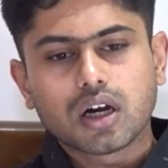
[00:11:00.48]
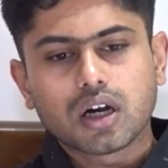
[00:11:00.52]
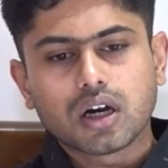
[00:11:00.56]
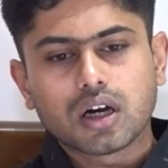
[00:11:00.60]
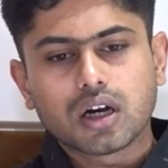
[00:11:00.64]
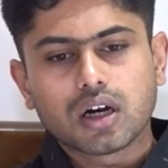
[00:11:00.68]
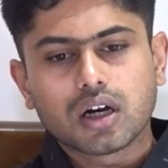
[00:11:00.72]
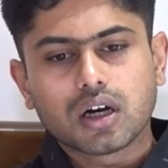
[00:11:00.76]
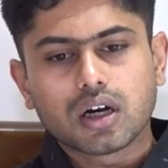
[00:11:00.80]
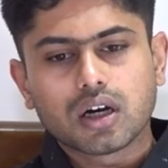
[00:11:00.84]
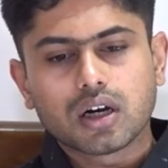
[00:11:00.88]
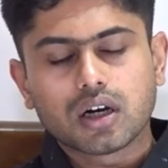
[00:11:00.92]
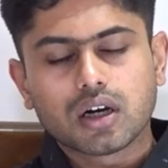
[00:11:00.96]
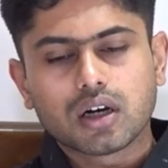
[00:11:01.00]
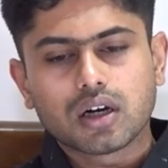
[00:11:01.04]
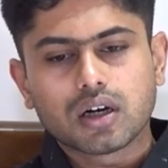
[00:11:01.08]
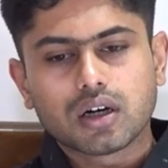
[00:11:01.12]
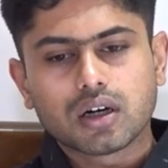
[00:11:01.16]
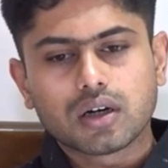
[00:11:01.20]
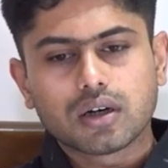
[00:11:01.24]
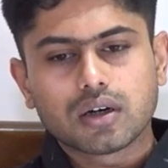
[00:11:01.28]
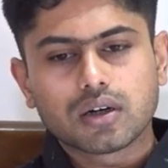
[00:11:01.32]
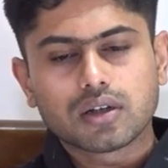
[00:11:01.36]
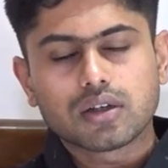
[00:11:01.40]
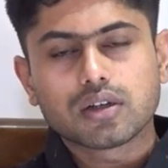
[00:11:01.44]

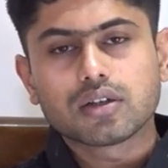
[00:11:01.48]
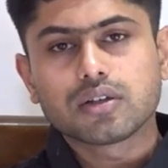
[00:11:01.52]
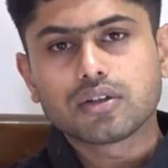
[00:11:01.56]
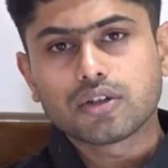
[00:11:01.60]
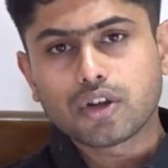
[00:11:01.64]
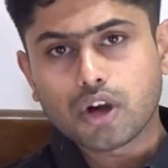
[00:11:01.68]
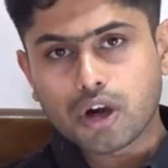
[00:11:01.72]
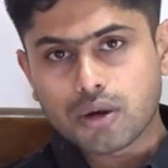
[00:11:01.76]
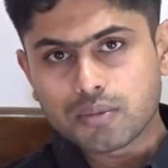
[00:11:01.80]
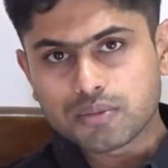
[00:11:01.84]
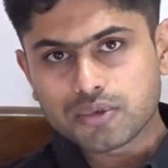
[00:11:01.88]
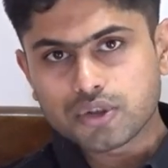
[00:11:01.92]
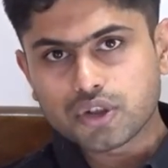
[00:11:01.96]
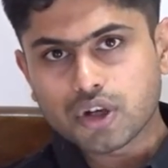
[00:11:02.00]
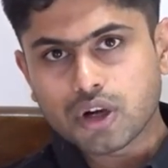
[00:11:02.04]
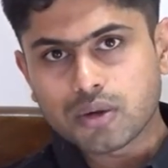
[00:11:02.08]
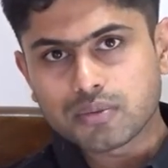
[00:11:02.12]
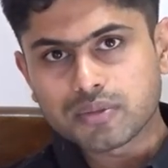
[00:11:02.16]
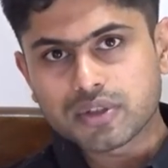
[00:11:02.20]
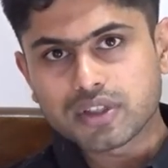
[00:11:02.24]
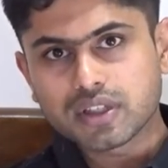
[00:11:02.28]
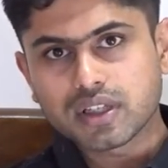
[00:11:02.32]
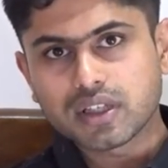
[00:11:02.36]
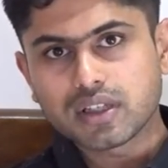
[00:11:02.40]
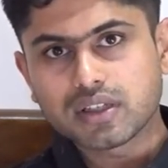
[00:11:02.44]
Noam
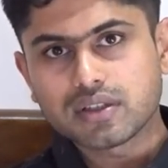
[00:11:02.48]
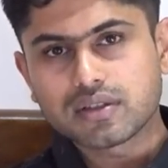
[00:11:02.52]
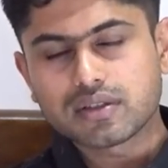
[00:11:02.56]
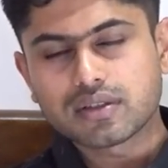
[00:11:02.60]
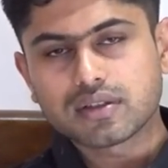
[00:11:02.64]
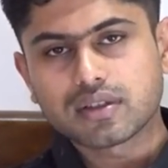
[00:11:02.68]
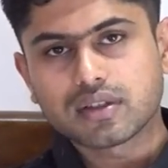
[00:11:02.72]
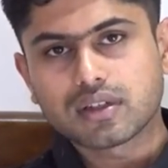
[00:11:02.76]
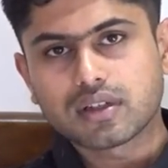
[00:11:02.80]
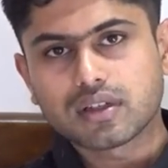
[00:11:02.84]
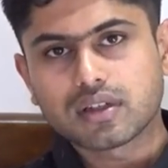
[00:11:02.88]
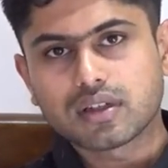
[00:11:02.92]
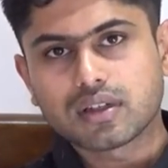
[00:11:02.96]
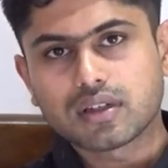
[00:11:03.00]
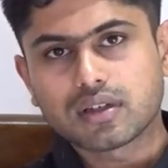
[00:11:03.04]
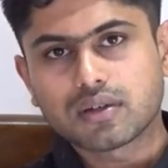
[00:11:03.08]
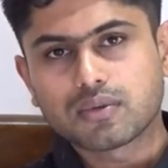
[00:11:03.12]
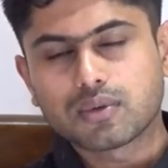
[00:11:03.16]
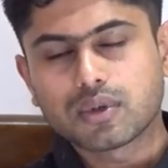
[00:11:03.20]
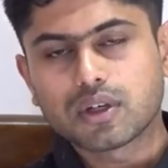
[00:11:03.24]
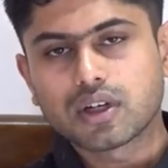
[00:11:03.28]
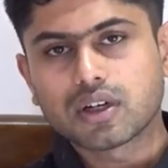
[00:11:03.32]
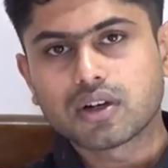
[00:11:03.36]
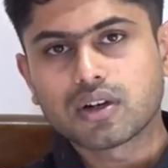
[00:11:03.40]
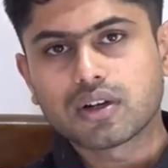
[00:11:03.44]
Chomsky's
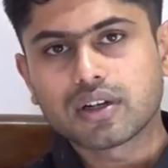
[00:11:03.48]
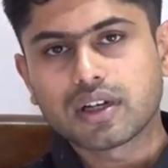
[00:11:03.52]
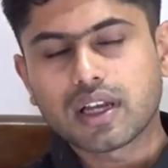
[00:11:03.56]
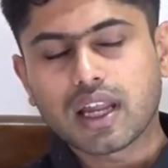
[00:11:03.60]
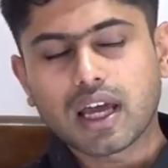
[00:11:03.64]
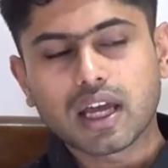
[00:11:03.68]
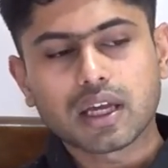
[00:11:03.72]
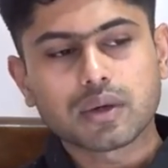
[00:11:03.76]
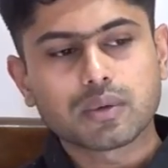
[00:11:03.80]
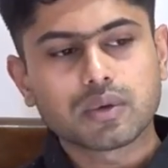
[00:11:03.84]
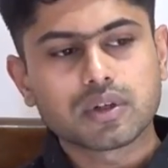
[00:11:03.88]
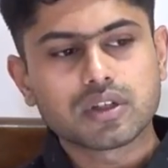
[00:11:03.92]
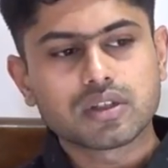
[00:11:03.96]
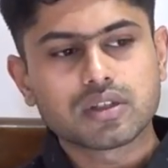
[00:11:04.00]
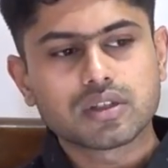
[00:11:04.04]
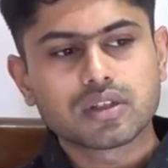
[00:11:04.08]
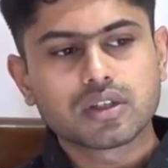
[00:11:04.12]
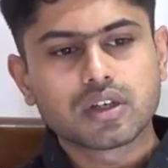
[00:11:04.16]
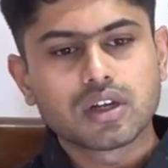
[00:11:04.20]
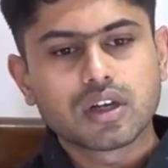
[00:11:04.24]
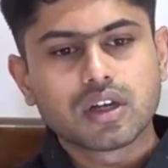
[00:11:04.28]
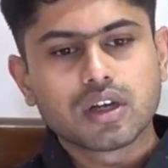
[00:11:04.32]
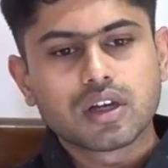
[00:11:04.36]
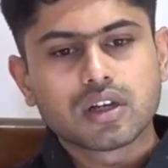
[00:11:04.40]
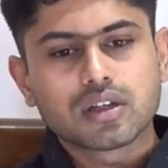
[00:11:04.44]
work on language.
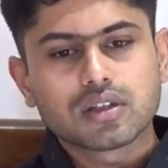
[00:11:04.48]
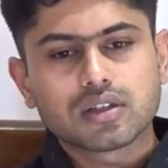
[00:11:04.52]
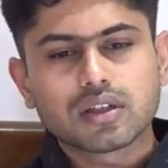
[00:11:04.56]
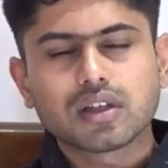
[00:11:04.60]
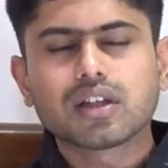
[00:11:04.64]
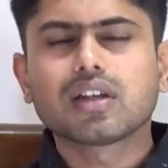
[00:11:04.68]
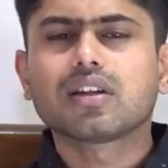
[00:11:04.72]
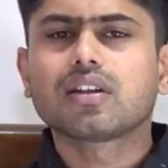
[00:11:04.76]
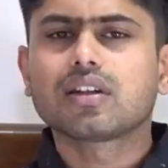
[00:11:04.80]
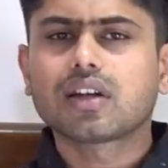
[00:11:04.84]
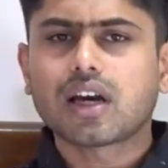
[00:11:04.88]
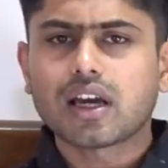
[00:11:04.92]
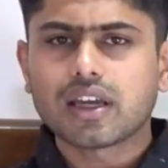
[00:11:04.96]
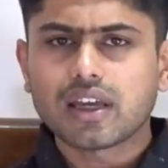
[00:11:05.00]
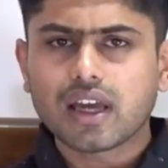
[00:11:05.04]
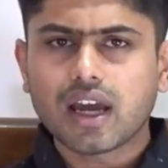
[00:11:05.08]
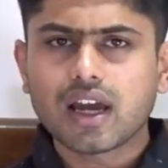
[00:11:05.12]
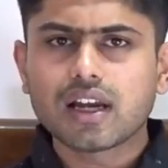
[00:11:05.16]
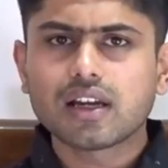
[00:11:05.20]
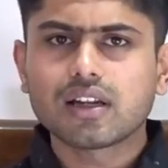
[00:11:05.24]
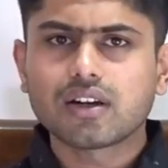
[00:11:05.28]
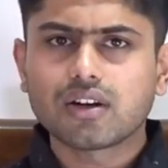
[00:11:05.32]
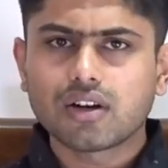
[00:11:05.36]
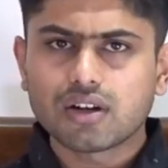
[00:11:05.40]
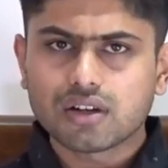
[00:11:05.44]
I
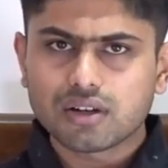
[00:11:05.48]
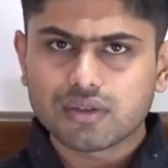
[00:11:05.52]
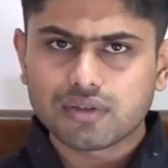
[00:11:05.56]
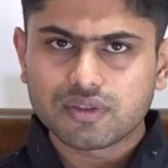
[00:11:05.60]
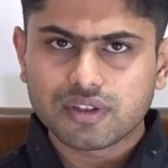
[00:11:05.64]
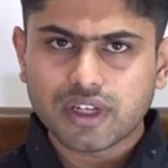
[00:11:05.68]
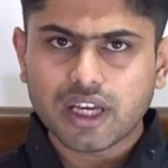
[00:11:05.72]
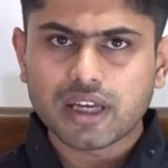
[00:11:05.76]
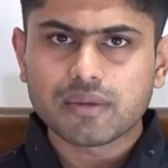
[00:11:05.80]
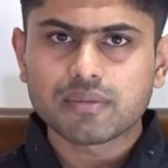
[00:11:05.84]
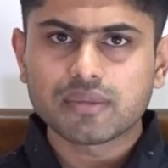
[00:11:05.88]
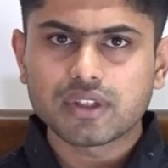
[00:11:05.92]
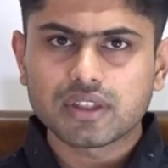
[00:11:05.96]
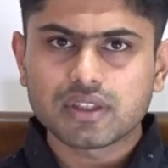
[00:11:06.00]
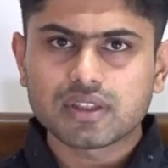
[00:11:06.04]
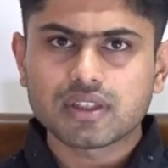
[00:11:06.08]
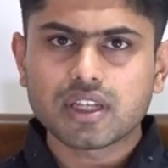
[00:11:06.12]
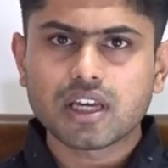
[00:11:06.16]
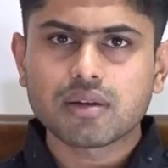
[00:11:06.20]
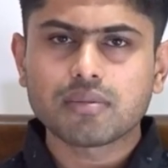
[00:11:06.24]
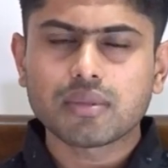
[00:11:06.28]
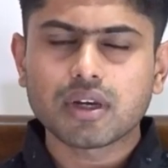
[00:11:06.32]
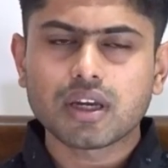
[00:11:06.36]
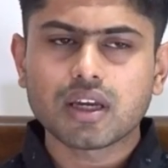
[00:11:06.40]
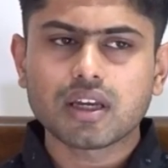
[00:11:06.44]
had a lot of time this
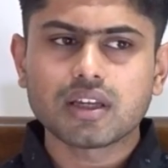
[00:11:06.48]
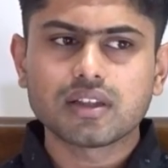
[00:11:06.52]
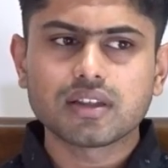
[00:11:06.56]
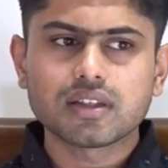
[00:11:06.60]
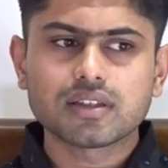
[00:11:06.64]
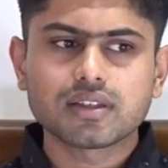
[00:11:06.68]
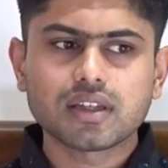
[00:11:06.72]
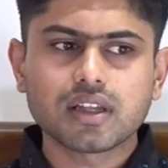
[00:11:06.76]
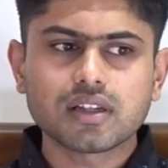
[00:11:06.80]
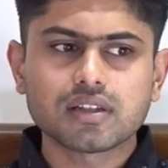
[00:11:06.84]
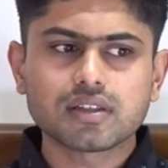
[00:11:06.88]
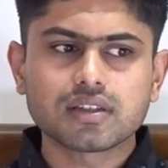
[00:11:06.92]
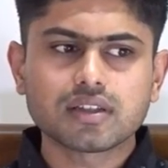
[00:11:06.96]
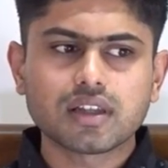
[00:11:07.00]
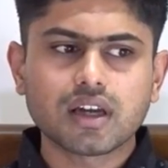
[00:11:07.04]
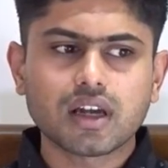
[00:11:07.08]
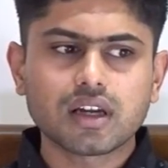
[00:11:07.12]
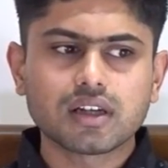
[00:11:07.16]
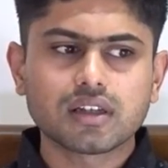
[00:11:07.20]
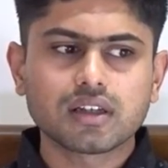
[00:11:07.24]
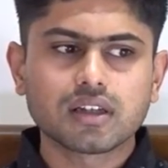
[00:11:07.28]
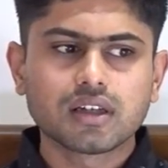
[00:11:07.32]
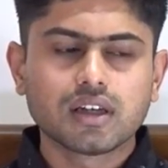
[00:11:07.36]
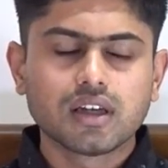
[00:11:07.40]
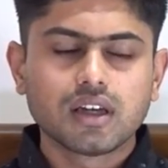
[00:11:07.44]
time, in the sense
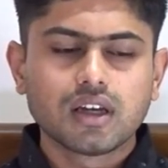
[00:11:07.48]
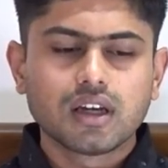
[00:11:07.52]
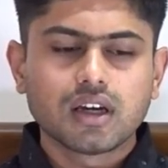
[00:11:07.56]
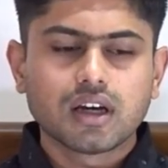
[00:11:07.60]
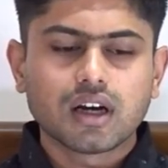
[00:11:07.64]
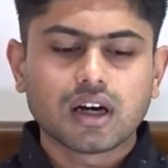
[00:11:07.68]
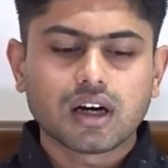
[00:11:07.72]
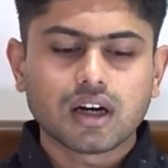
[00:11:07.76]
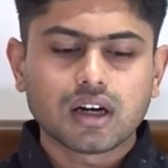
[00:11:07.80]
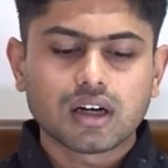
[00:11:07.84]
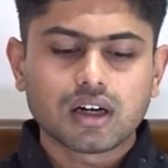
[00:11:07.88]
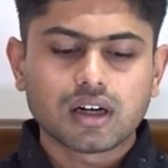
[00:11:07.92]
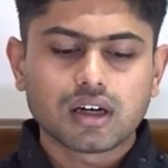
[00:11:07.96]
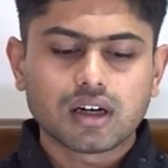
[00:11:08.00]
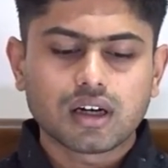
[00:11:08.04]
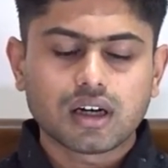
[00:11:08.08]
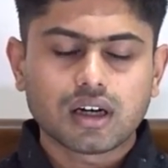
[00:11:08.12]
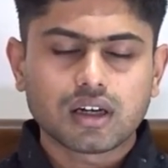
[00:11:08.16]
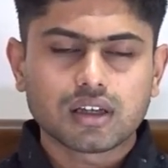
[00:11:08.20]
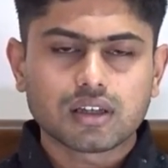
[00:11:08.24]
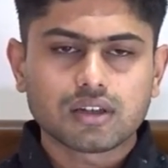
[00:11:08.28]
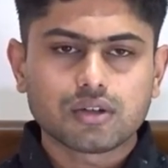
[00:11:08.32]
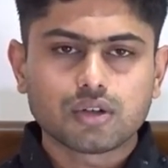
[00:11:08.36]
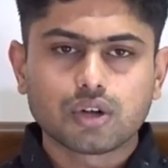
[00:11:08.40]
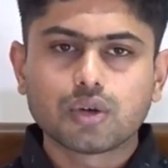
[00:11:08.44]
that
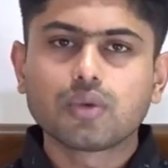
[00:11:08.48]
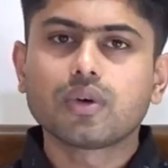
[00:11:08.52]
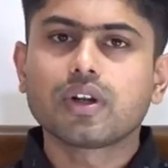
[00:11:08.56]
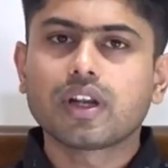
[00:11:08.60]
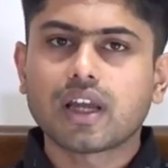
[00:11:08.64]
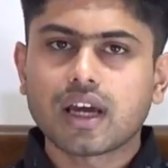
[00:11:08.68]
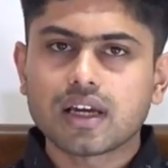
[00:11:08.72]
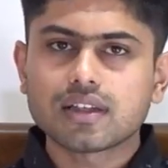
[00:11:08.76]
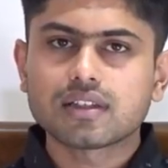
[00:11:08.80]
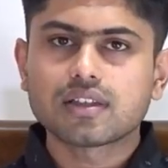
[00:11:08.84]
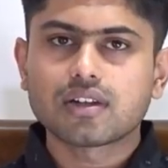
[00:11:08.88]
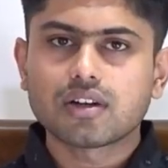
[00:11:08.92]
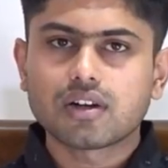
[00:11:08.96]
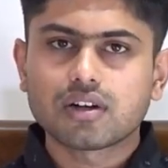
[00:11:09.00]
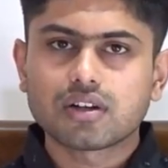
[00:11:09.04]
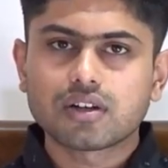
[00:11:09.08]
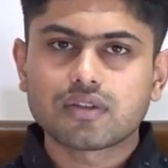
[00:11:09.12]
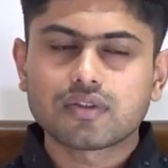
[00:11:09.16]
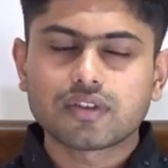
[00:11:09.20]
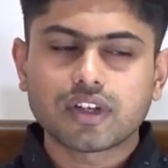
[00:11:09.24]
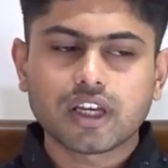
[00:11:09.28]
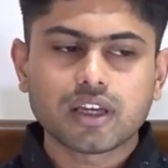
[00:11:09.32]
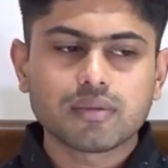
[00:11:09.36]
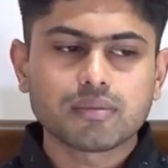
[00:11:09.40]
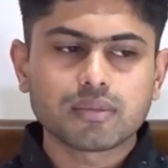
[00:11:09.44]
no one has a lot
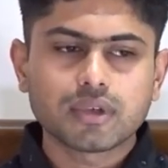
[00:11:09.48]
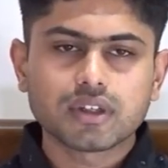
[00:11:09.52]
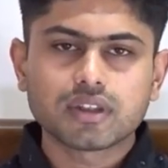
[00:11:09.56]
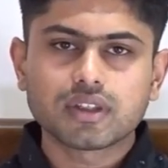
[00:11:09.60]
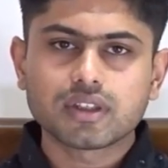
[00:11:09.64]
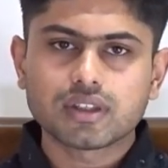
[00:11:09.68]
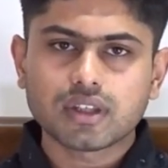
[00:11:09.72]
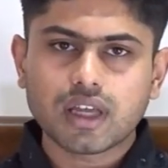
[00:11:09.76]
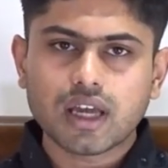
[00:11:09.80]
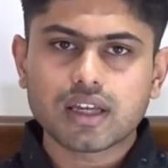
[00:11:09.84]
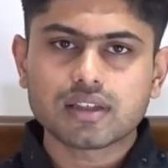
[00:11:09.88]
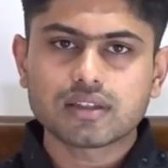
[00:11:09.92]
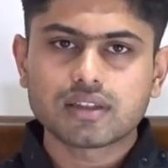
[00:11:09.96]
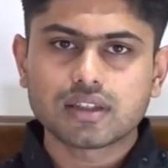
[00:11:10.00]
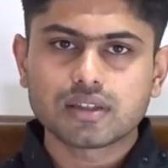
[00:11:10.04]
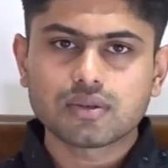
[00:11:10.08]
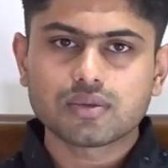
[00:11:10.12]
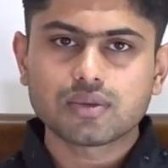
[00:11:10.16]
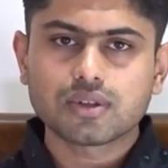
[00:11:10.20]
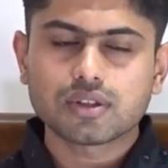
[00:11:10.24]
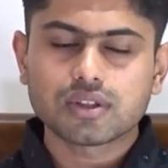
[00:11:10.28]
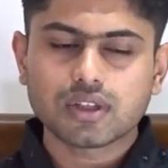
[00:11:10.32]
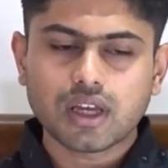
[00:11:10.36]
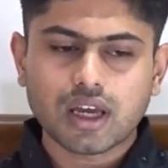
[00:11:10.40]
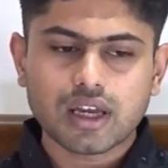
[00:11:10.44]
of time, but this
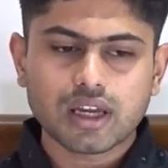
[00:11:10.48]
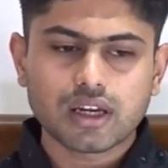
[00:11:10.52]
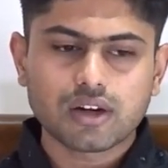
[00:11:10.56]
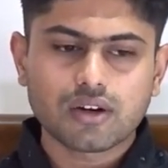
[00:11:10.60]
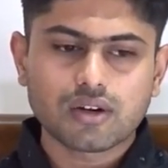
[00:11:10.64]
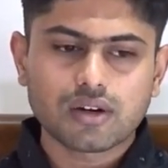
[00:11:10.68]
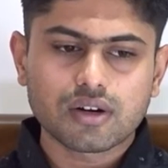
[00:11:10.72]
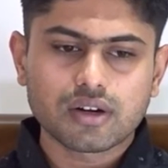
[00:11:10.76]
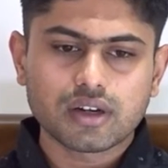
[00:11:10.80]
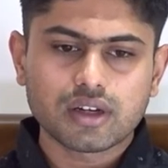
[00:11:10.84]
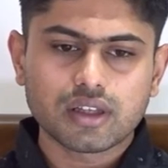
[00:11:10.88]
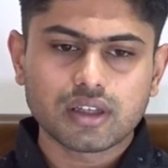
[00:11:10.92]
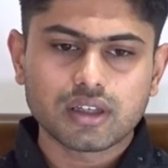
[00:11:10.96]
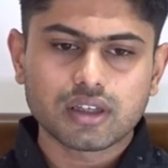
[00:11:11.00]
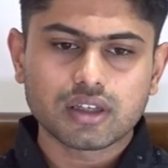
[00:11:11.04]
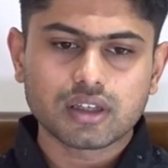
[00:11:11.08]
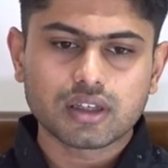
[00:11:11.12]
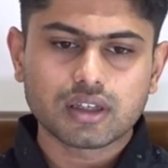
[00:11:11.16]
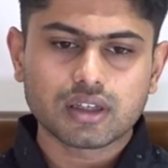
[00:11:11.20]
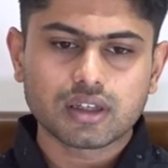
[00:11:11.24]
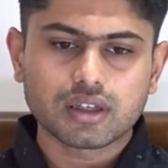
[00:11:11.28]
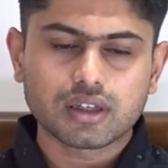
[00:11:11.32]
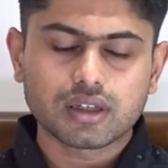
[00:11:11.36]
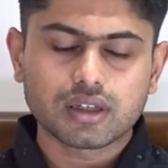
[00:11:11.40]
was, I had already